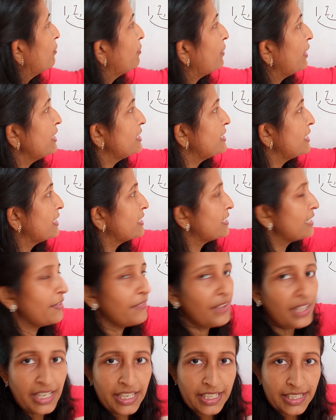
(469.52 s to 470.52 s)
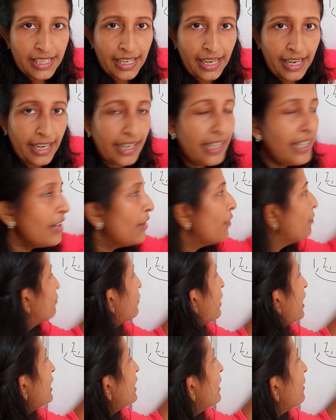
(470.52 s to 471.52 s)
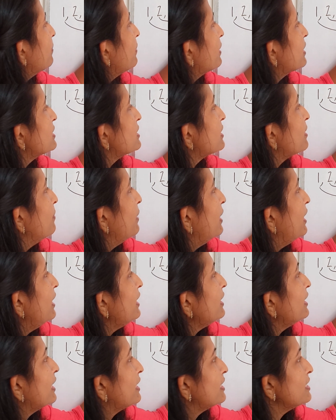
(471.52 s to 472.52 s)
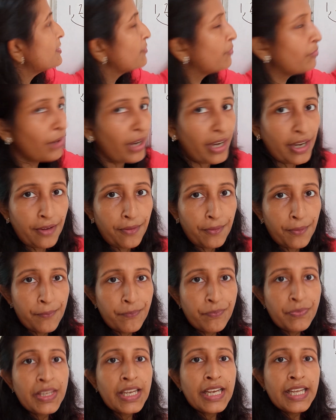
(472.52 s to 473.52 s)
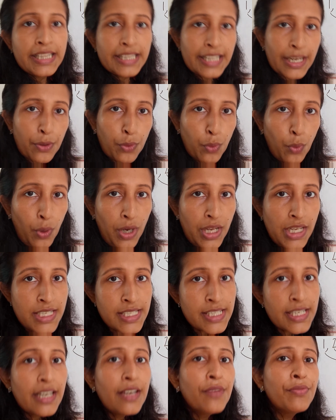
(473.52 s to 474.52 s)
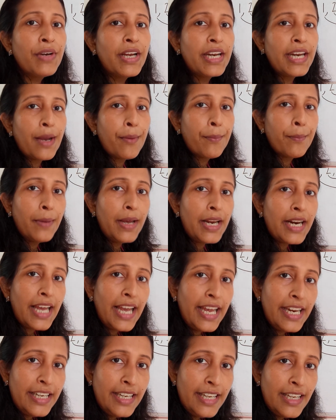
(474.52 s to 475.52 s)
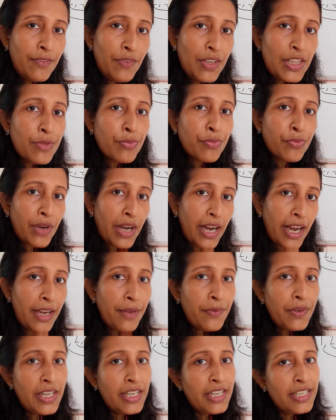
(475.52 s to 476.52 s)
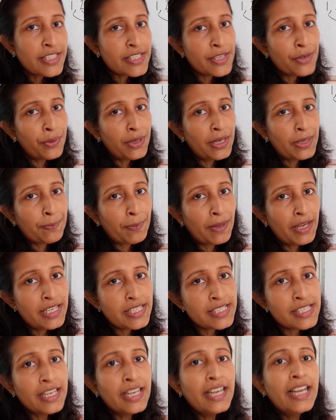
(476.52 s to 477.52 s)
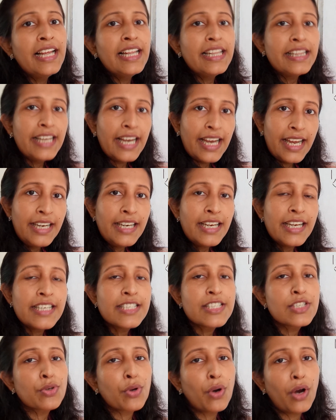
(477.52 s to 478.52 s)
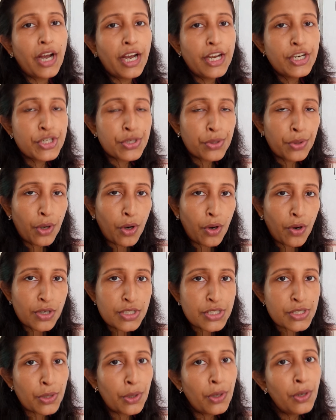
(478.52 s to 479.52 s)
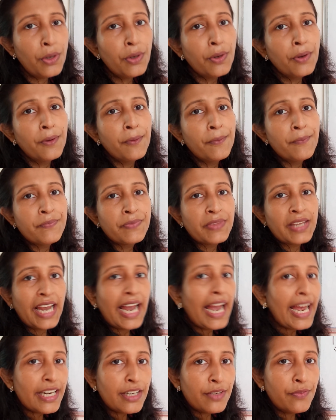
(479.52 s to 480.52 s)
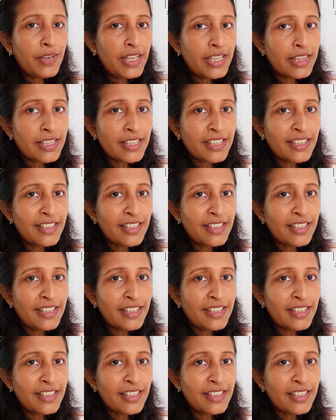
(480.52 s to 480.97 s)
5, 6, 7, 8, 9, one number is remaining, that is 5. The rule is, if a number ending with 5 in its unit place, then its square should also end with